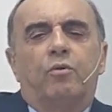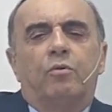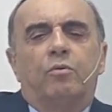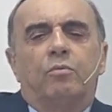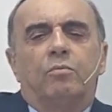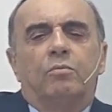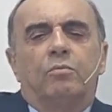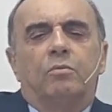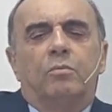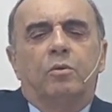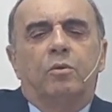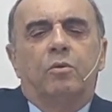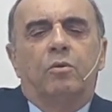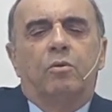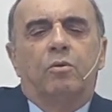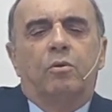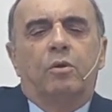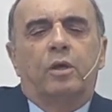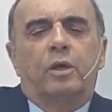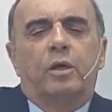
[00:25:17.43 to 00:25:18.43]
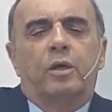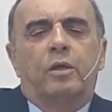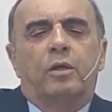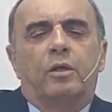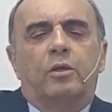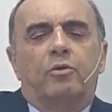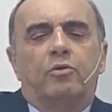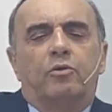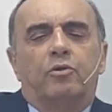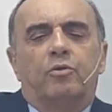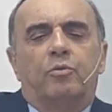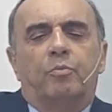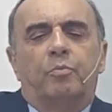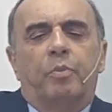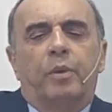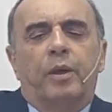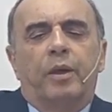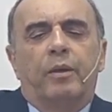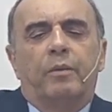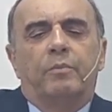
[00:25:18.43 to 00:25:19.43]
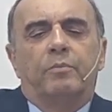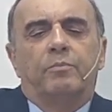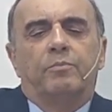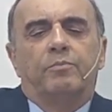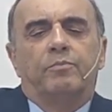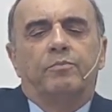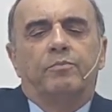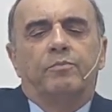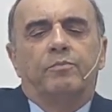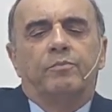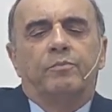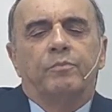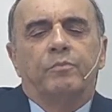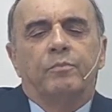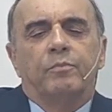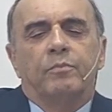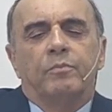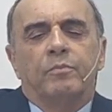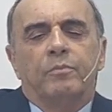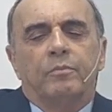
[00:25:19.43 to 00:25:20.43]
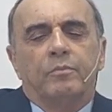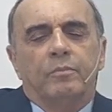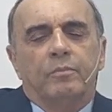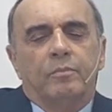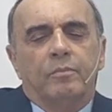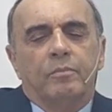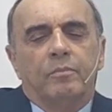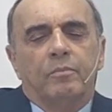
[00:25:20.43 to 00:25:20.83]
When the song was over, I asked the church to stand up.